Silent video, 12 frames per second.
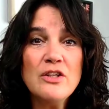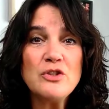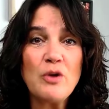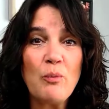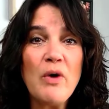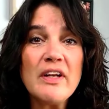
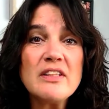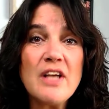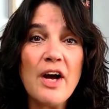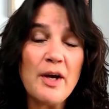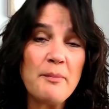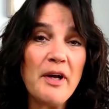So I want to
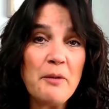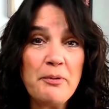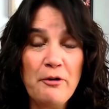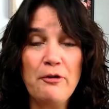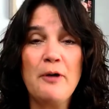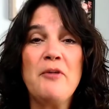talk about a
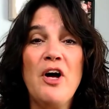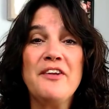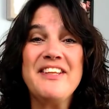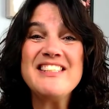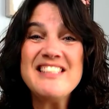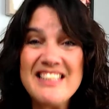program
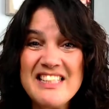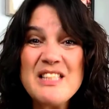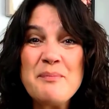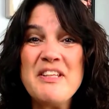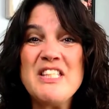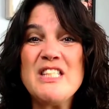called
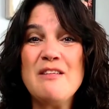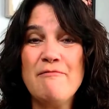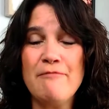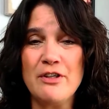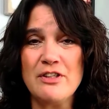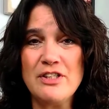ASSISTments
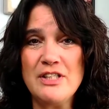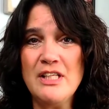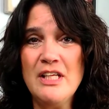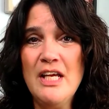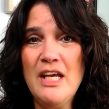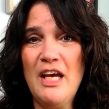first.
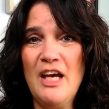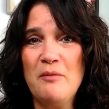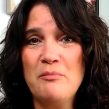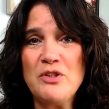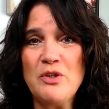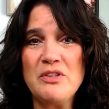
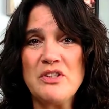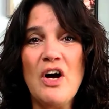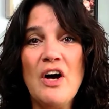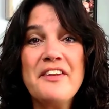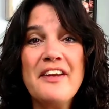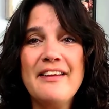So it's
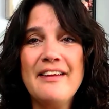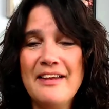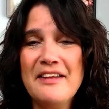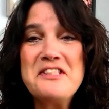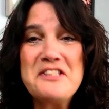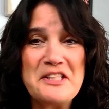called
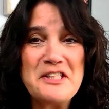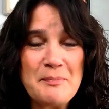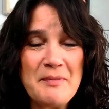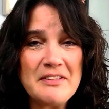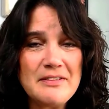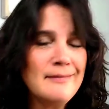
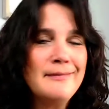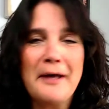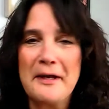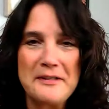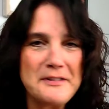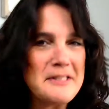ASSISTments,
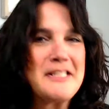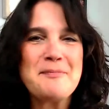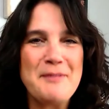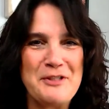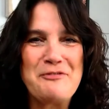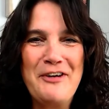not
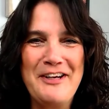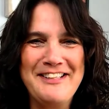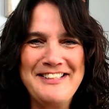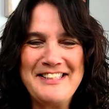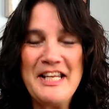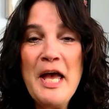ASSISTments
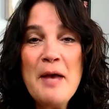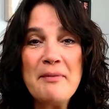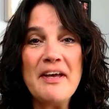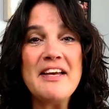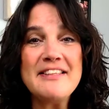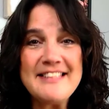first,
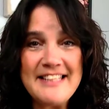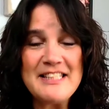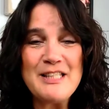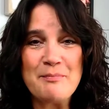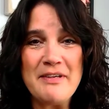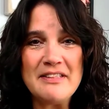but
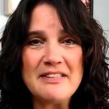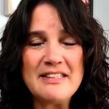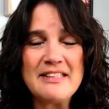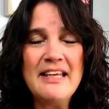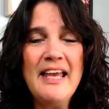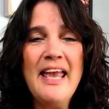
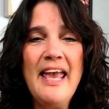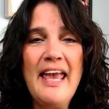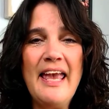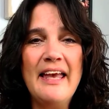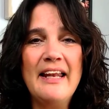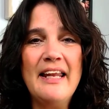ASSISTments.
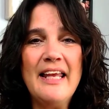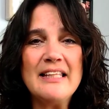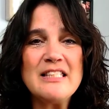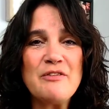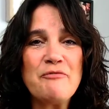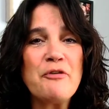And
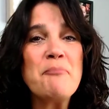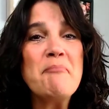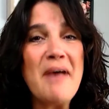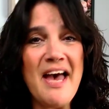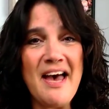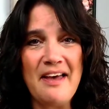it's for
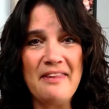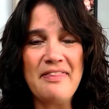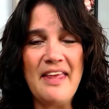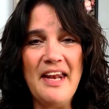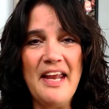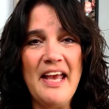
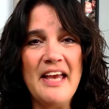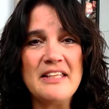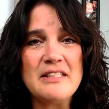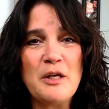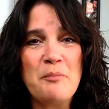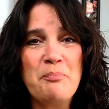math, and it
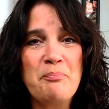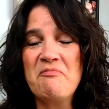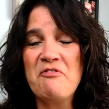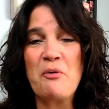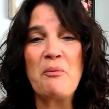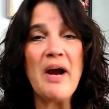has a
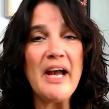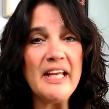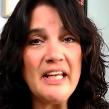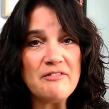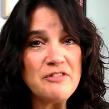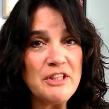
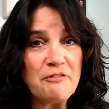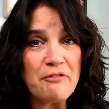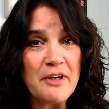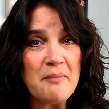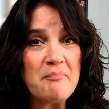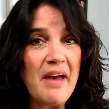variety of
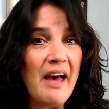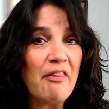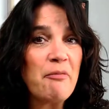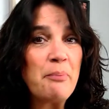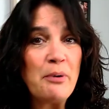different math